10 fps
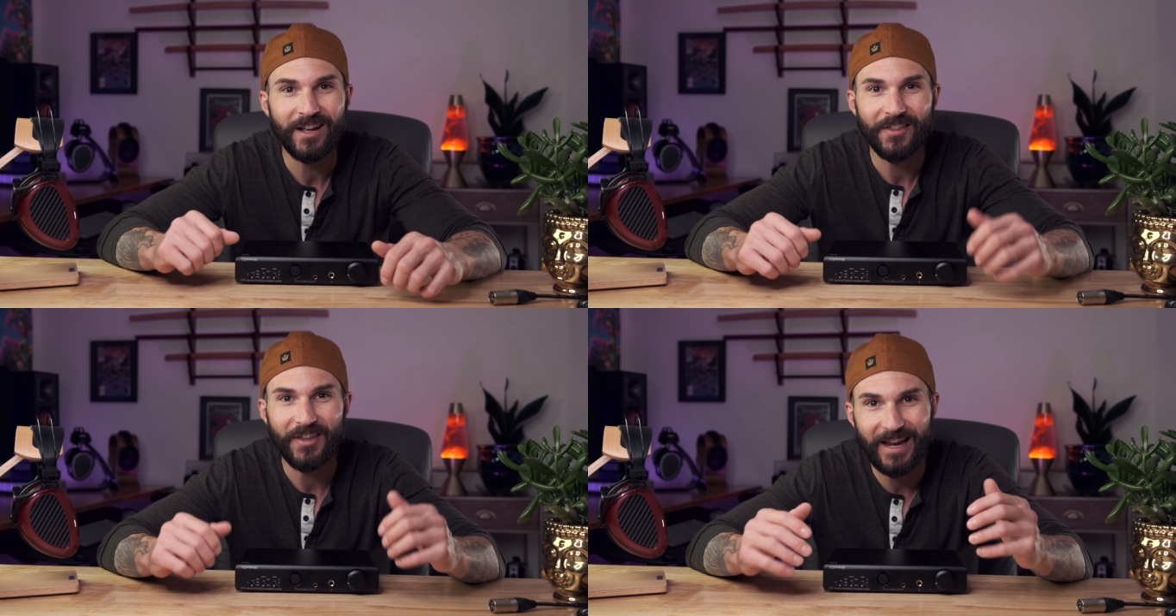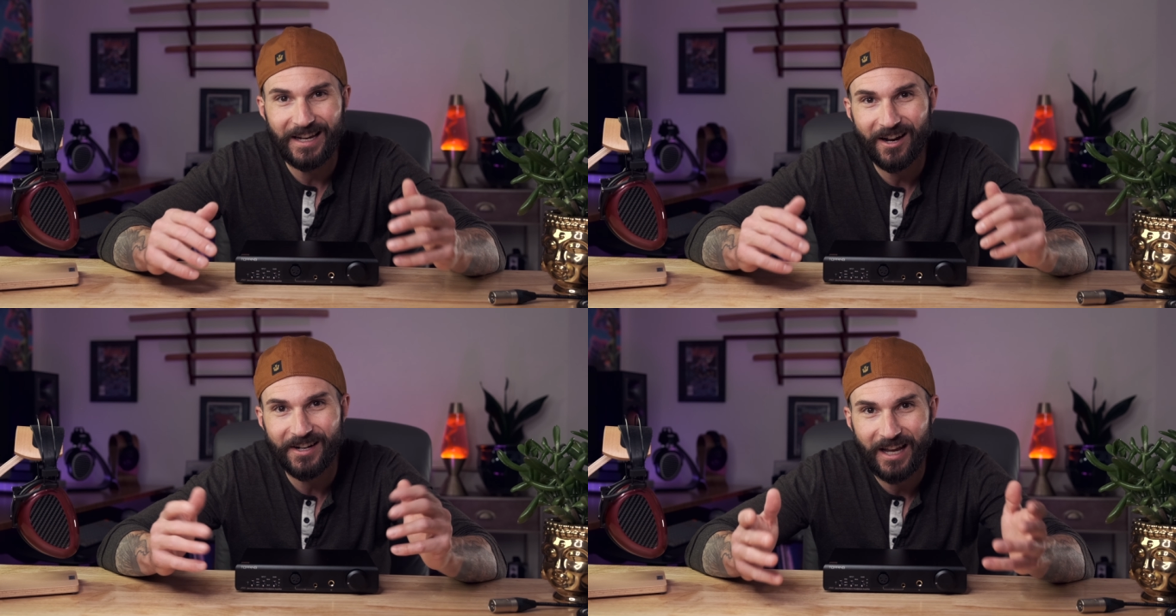The The
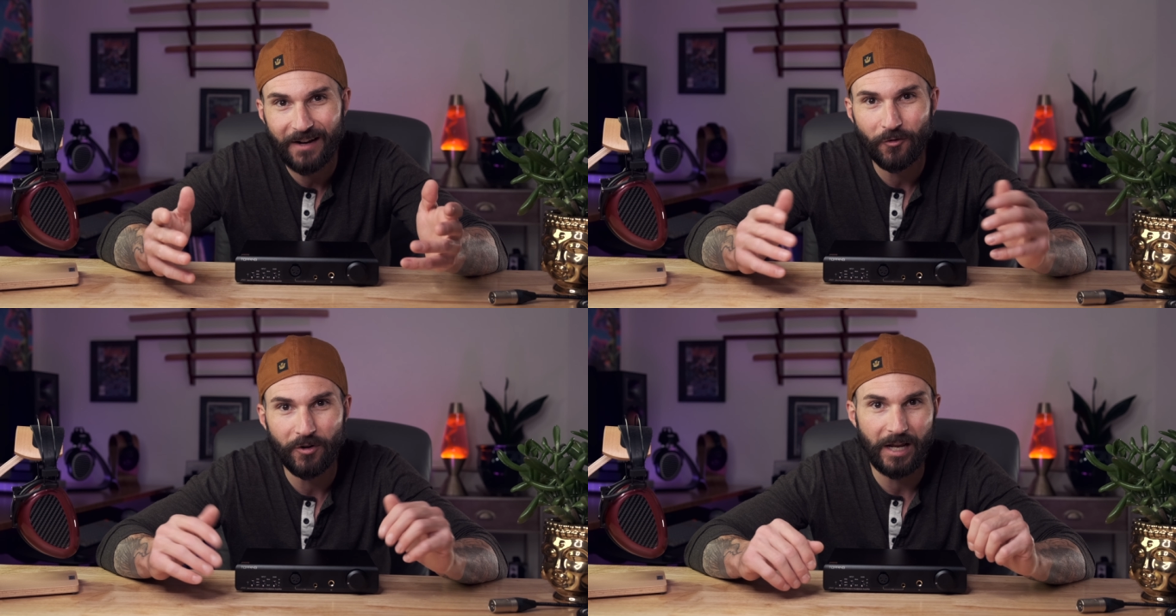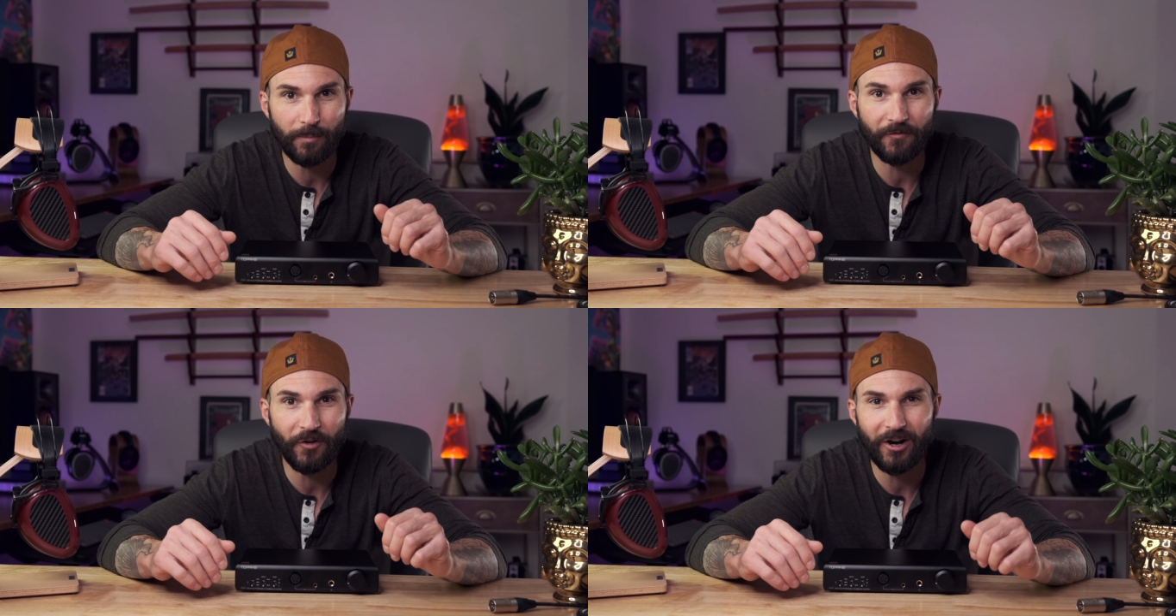A90 headphone
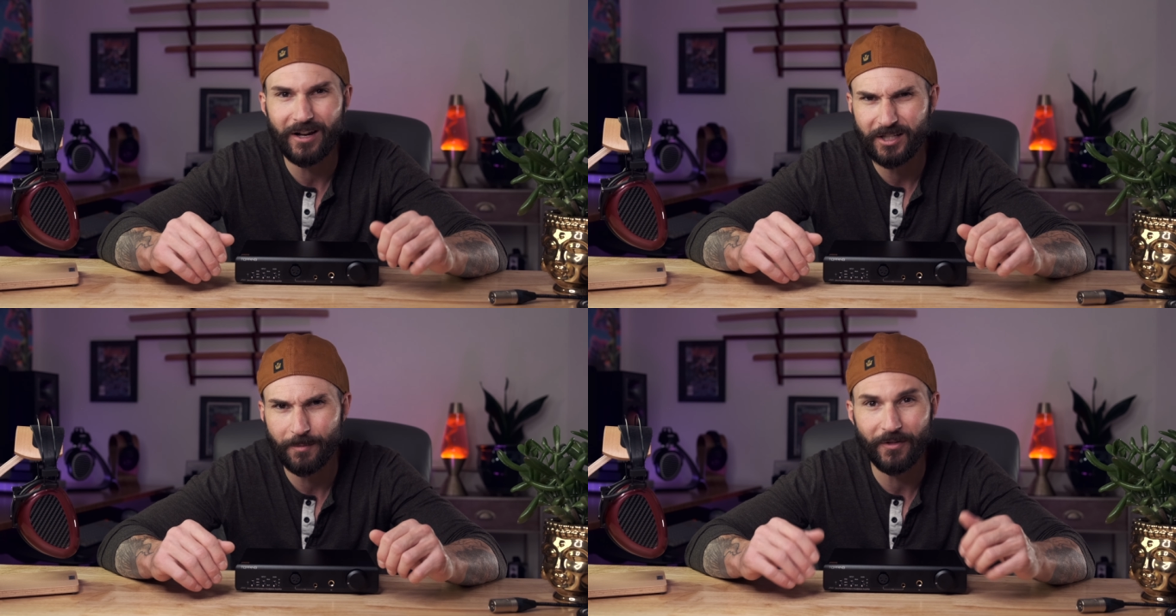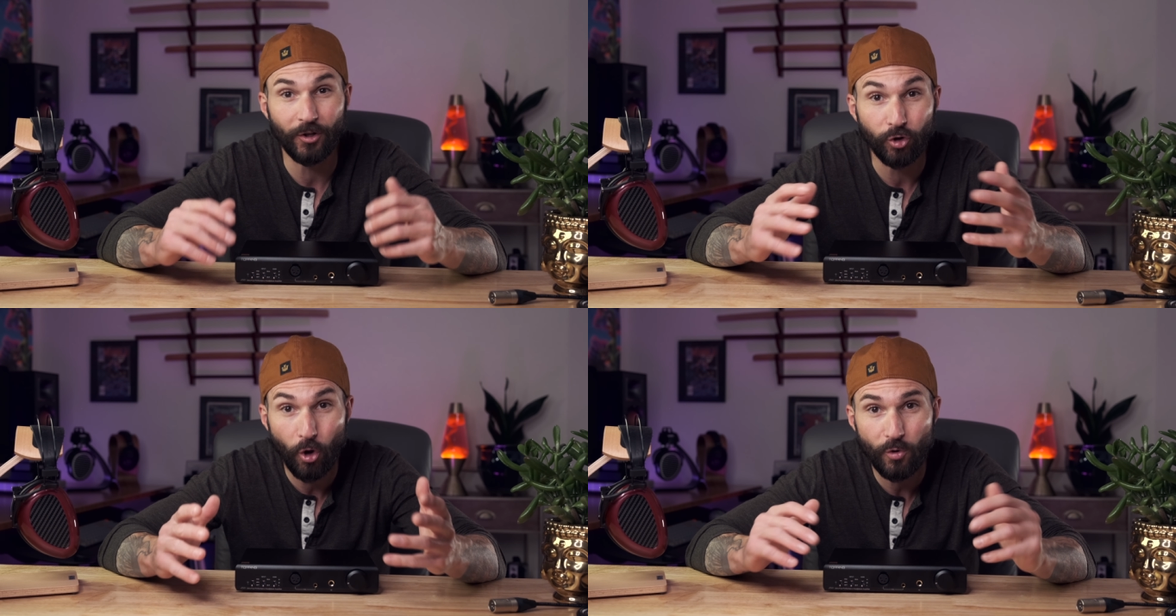amplifier has some of
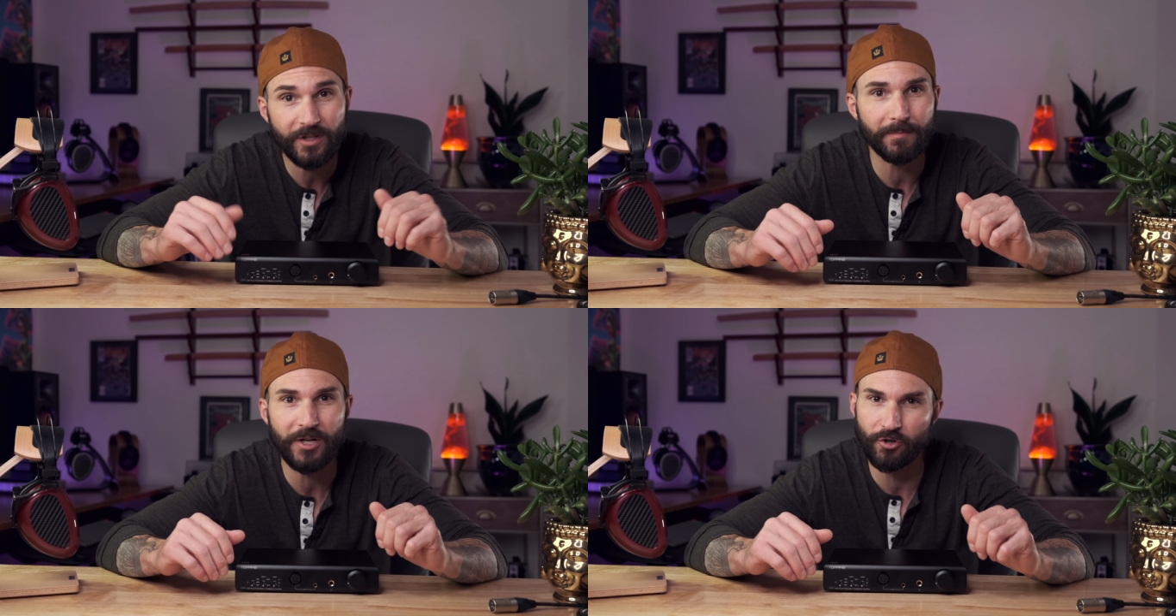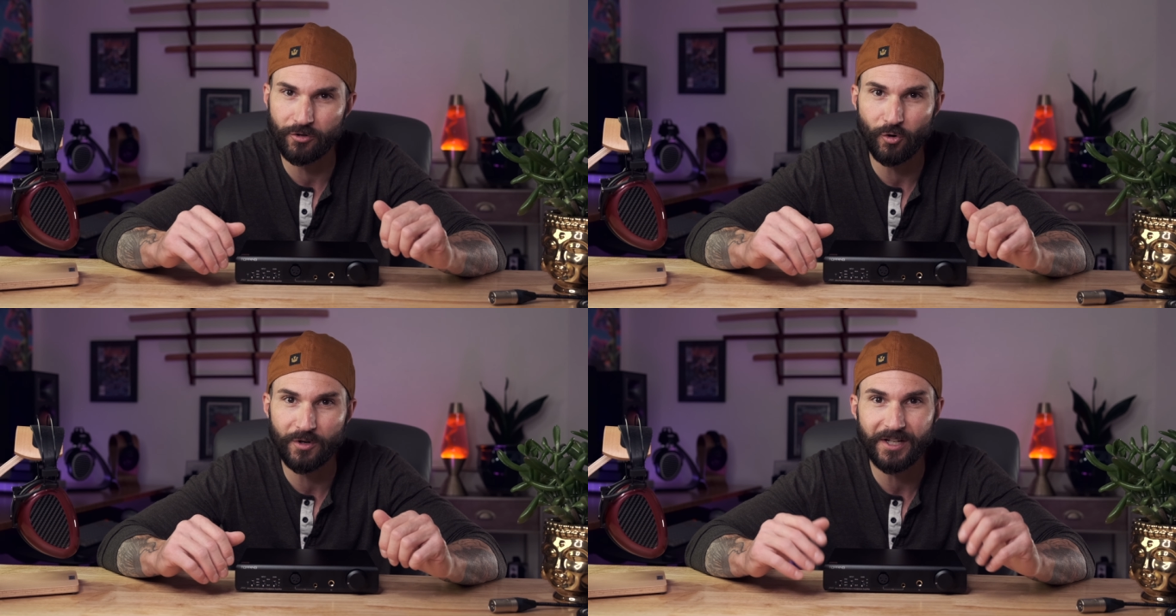the lowest measured
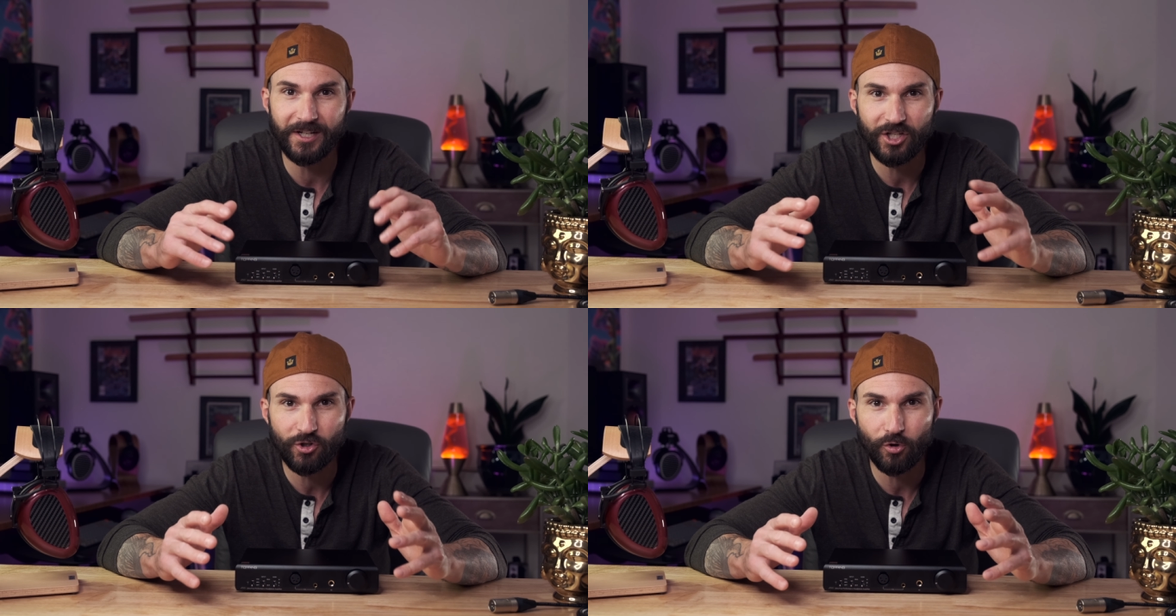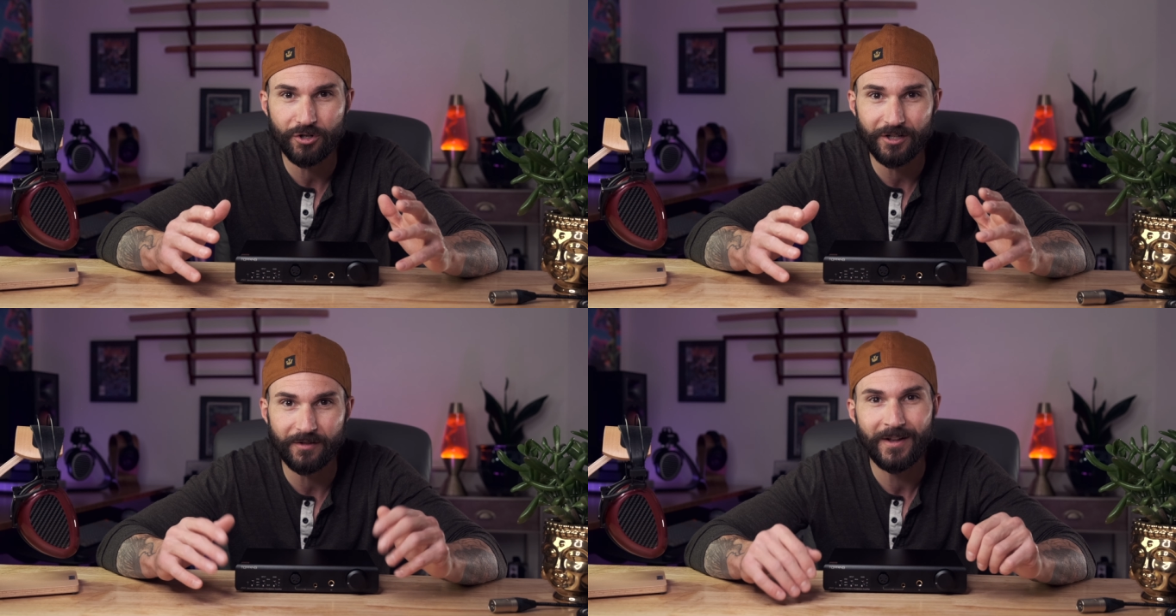noise and distortion,